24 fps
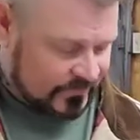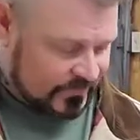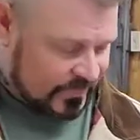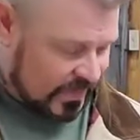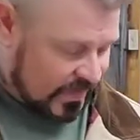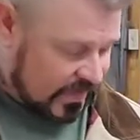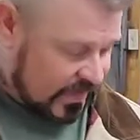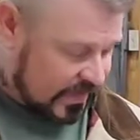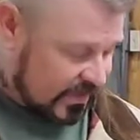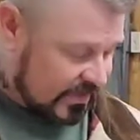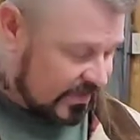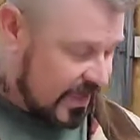
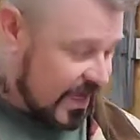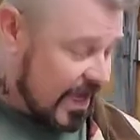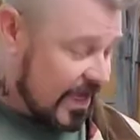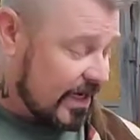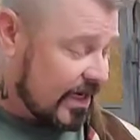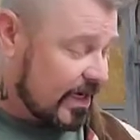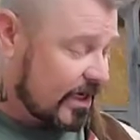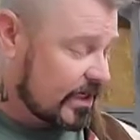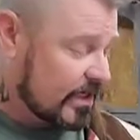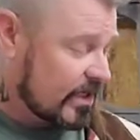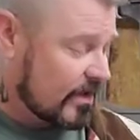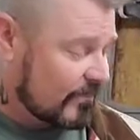and that
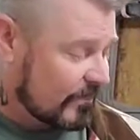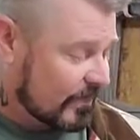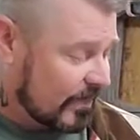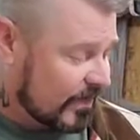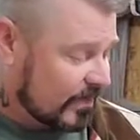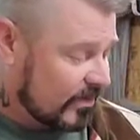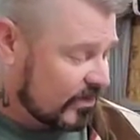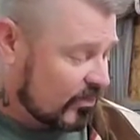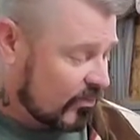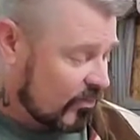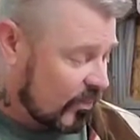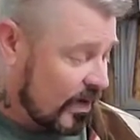ended up
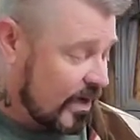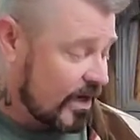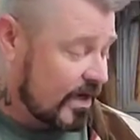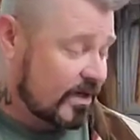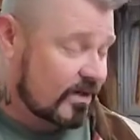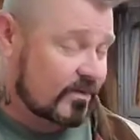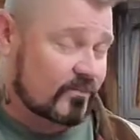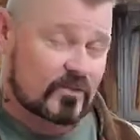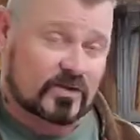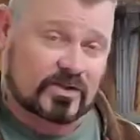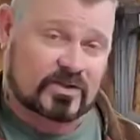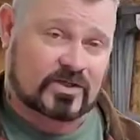being a
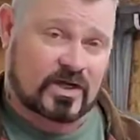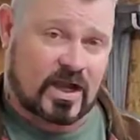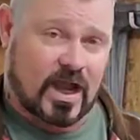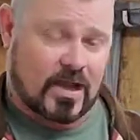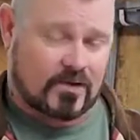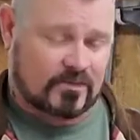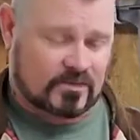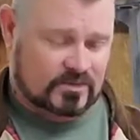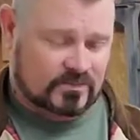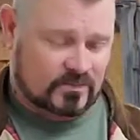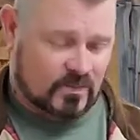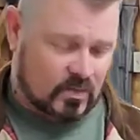WEN, which
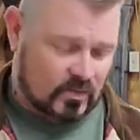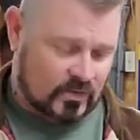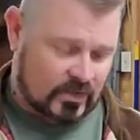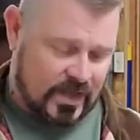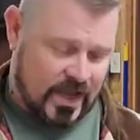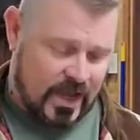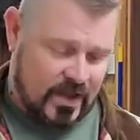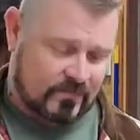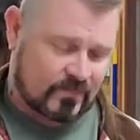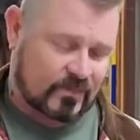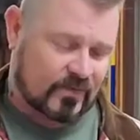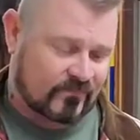I was more than
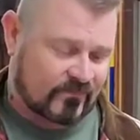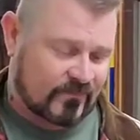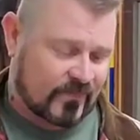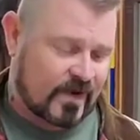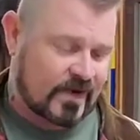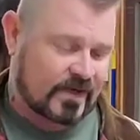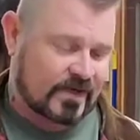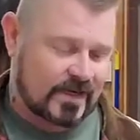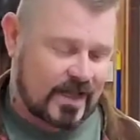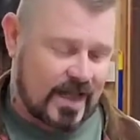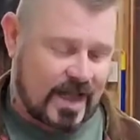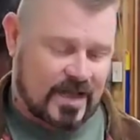happy to
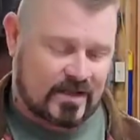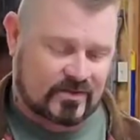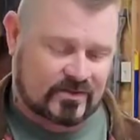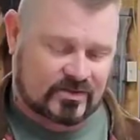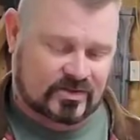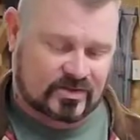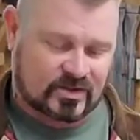find out.